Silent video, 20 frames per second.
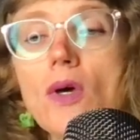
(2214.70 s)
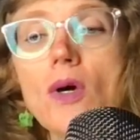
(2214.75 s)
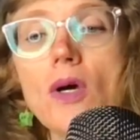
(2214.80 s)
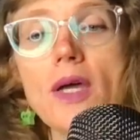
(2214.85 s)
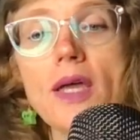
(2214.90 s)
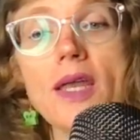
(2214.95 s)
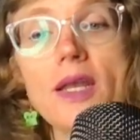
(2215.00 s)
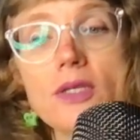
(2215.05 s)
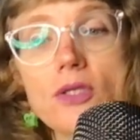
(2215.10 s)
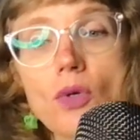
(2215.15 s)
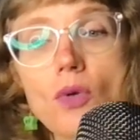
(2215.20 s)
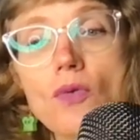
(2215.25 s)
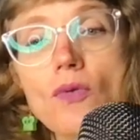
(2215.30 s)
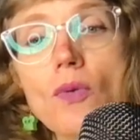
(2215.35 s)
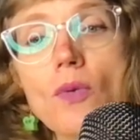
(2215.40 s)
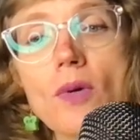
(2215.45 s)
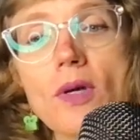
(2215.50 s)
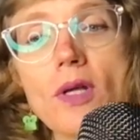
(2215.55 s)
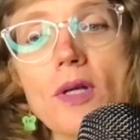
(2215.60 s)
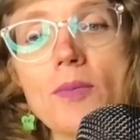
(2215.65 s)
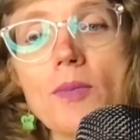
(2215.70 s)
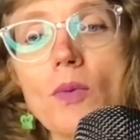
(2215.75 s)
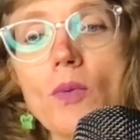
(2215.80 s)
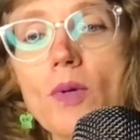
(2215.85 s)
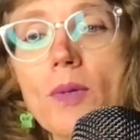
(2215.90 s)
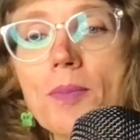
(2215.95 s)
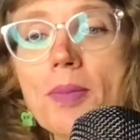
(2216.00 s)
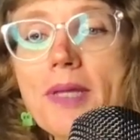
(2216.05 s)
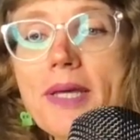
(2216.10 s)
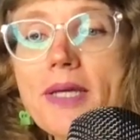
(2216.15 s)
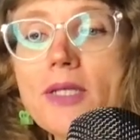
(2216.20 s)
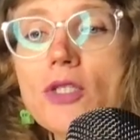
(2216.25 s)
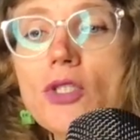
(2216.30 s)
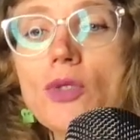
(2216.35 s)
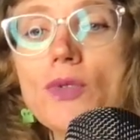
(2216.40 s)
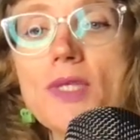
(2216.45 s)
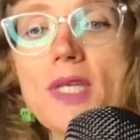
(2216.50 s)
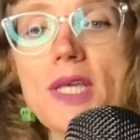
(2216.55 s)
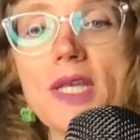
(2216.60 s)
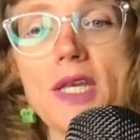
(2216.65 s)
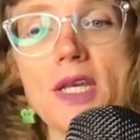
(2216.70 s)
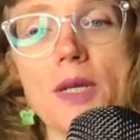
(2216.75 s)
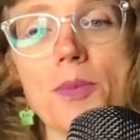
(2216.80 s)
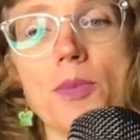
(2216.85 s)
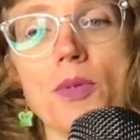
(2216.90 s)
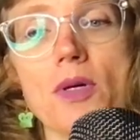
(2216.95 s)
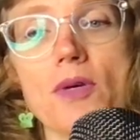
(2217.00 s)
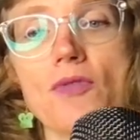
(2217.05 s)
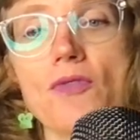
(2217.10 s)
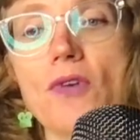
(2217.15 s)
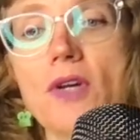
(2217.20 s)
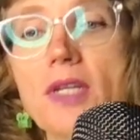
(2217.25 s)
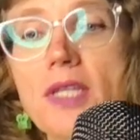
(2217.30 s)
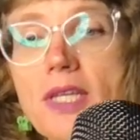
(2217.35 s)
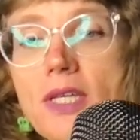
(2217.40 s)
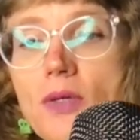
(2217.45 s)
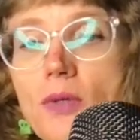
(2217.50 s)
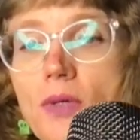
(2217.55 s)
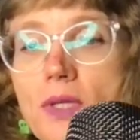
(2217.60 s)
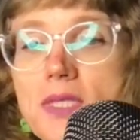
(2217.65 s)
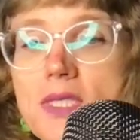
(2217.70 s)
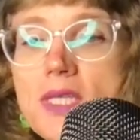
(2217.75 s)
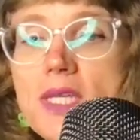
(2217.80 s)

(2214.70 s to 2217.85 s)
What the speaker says: It has Overwhelm. When played, choose any number of friendly units.